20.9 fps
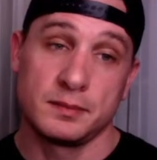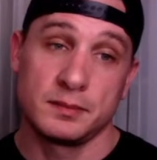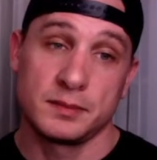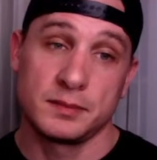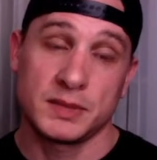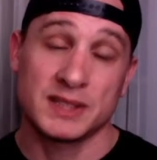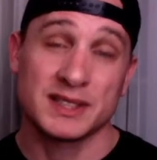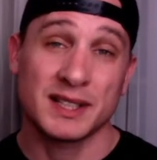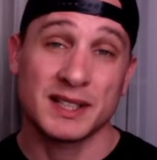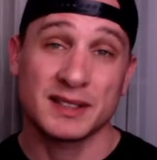
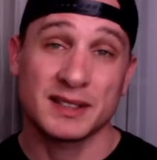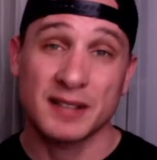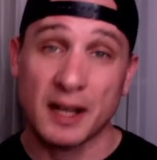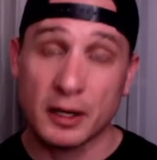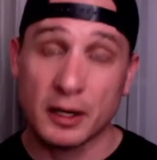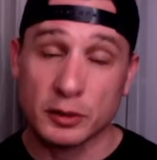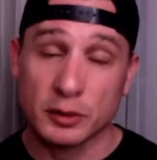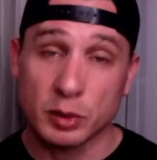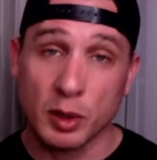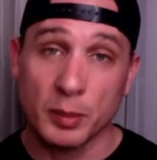That's like ten
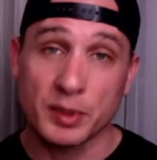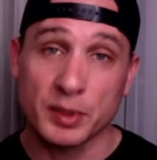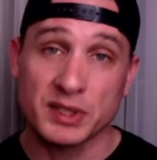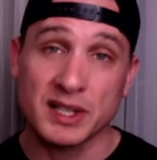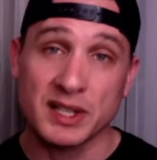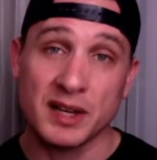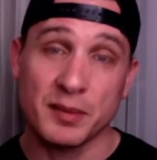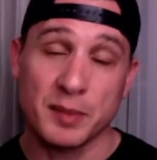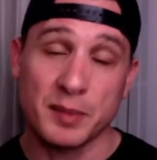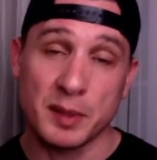or twelve
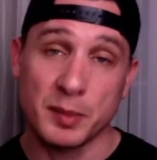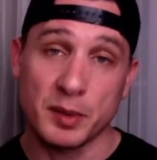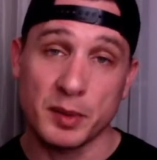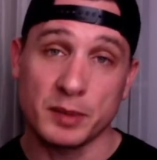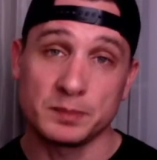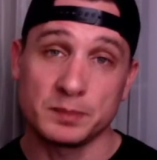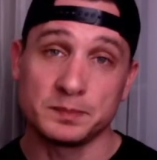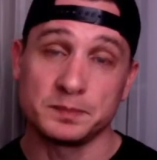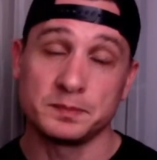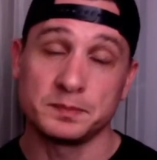percent of
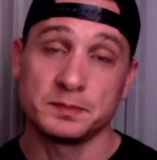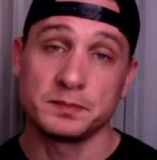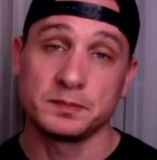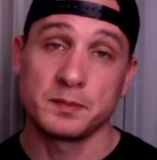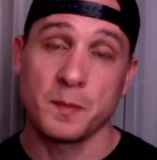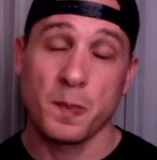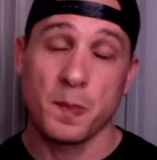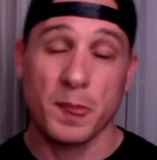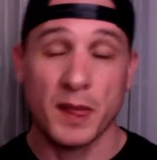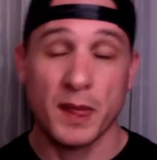people.
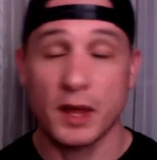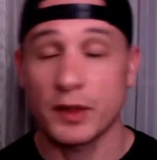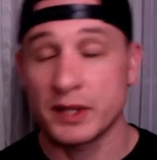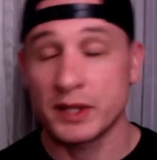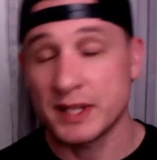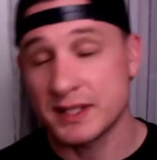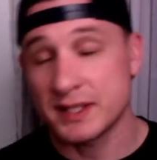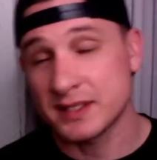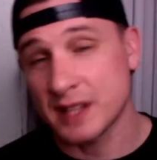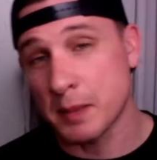Now, they
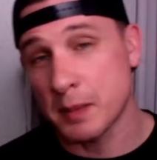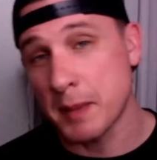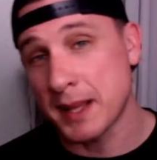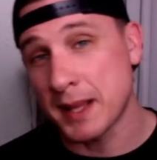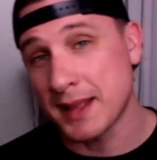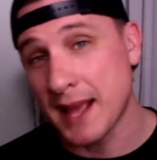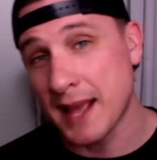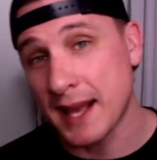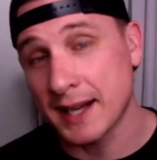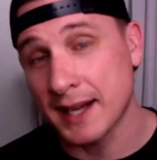didn't say
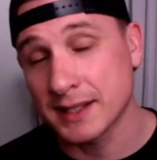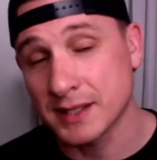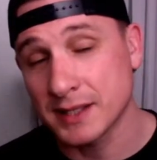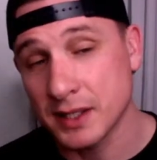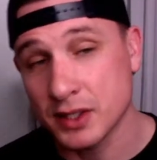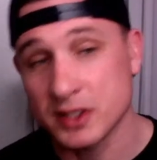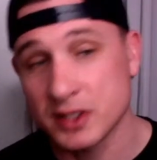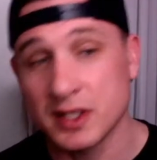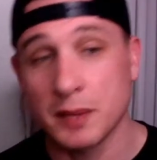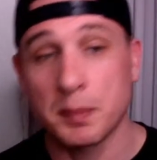meth addicts. They
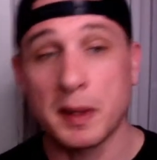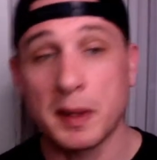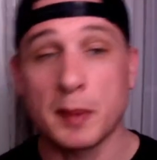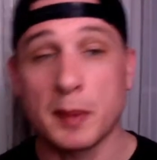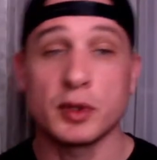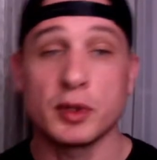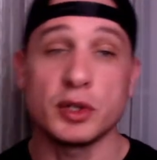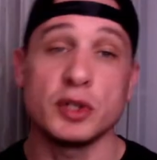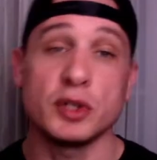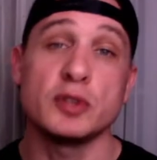just said
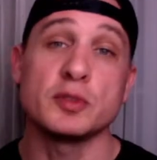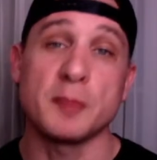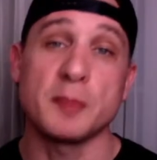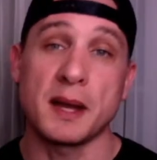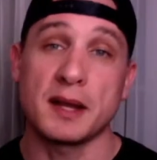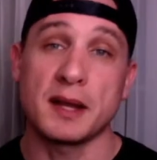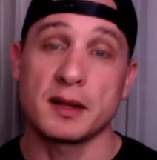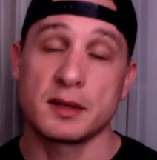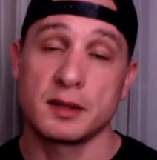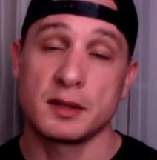people who use
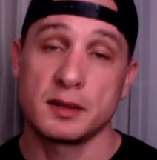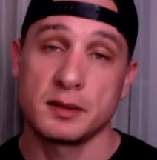meth.